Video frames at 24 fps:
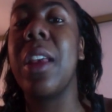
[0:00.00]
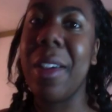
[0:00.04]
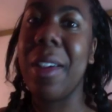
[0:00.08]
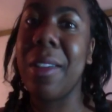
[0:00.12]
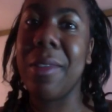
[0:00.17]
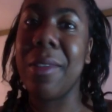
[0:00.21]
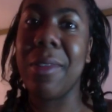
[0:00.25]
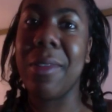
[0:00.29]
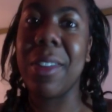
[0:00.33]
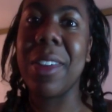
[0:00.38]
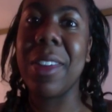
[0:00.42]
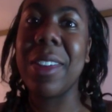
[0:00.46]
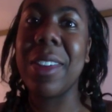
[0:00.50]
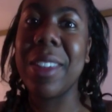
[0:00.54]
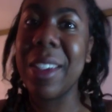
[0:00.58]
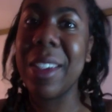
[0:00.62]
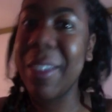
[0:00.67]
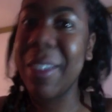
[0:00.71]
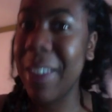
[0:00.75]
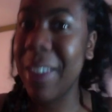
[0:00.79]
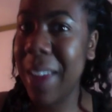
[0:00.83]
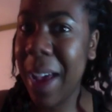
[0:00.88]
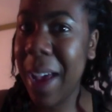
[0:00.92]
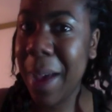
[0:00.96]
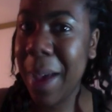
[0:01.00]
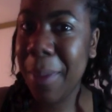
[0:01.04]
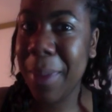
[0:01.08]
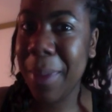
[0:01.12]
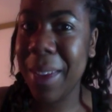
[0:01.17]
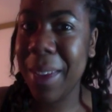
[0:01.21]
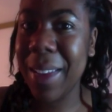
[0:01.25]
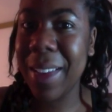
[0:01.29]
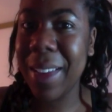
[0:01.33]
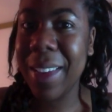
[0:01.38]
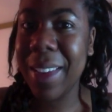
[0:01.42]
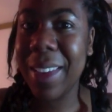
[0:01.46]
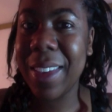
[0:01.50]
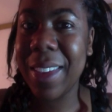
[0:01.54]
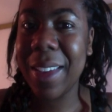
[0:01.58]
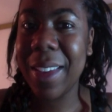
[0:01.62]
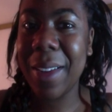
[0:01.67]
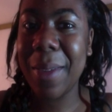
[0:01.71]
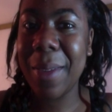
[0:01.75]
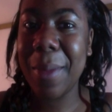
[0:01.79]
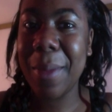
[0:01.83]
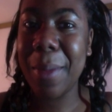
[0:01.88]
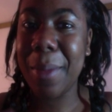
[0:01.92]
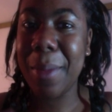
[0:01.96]
and we'll see what happens.
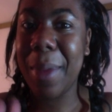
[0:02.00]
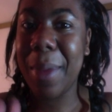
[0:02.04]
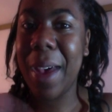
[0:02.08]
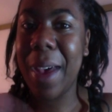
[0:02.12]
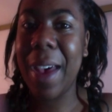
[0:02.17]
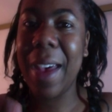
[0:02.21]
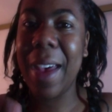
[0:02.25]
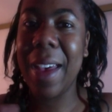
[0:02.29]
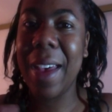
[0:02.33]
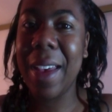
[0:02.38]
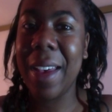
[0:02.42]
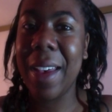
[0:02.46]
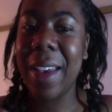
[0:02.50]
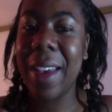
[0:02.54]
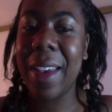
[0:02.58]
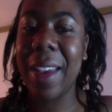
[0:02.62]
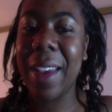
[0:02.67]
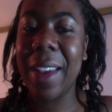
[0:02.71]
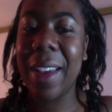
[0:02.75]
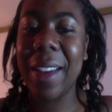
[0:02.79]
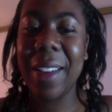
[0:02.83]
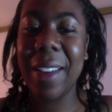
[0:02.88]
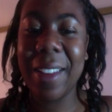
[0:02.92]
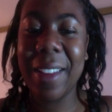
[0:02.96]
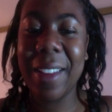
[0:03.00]
Bye!